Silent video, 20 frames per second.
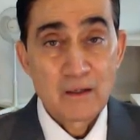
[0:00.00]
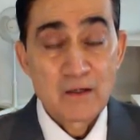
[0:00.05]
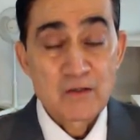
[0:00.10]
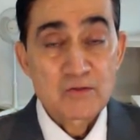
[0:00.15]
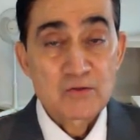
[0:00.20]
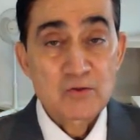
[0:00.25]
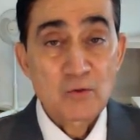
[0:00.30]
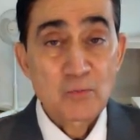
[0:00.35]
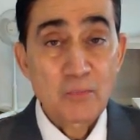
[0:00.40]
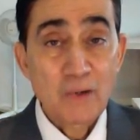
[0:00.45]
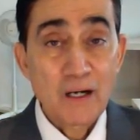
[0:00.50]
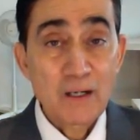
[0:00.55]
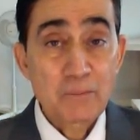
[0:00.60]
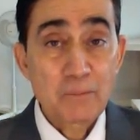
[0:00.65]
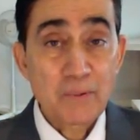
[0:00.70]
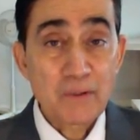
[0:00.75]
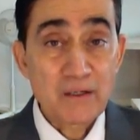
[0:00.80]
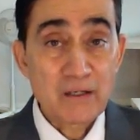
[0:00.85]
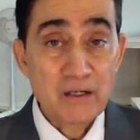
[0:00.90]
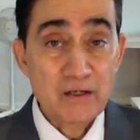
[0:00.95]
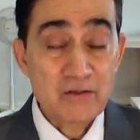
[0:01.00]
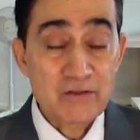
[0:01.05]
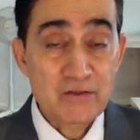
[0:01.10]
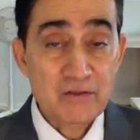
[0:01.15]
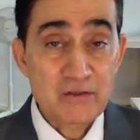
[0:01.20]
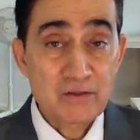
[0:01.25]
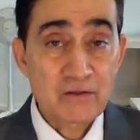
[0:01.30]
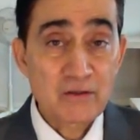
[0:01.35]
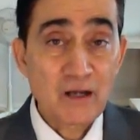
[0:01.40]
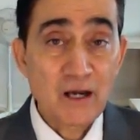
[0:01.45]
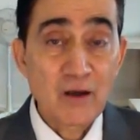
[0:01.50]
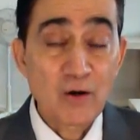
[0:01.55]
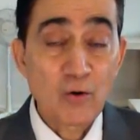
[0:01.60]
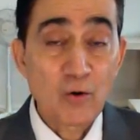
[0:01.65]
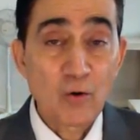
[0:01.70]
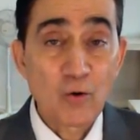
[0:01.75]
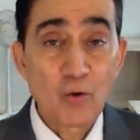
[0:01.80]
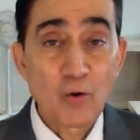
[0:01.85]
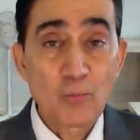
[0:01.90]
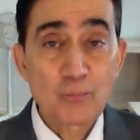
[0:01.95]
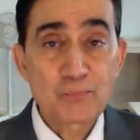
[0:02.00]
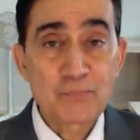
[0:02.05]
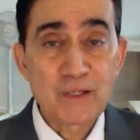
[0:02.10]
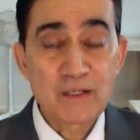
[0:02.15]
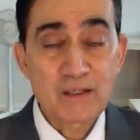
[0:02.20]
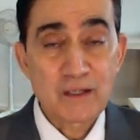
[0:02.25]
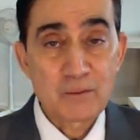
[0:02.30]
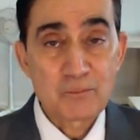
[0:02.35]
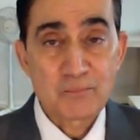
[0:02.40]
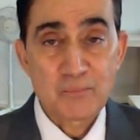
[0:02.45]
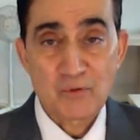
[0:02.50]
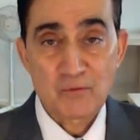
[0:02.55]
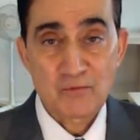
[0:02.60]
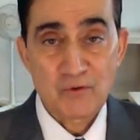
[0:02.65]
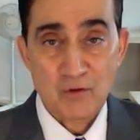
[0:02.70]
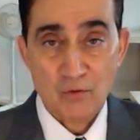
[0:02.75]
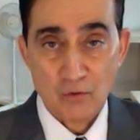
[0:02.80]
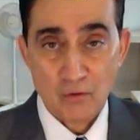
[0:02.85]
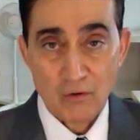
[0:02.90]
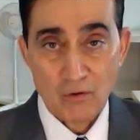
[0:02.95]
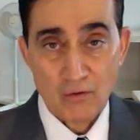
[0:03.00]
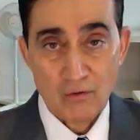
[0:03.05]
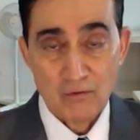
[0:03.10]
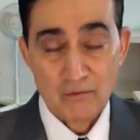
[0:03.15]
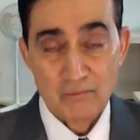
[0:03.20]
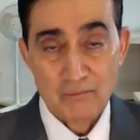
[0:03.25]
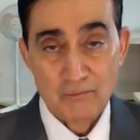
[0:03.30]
So my prediction, I hope that I'm proven wrong.